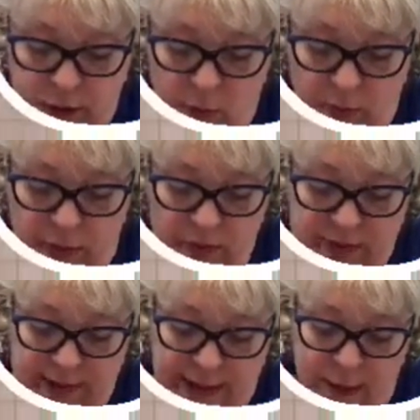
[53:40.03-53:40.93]
We're going to
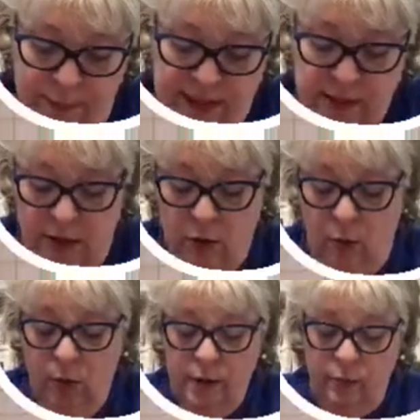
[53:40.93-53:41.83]
stick our piece of
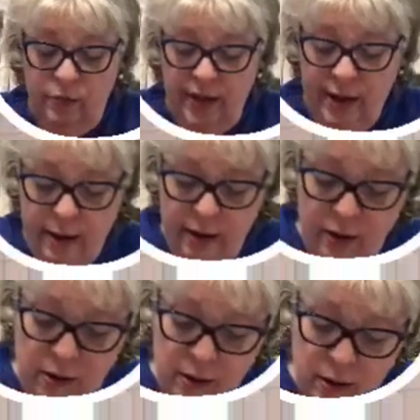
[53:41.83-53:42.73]
corn on there.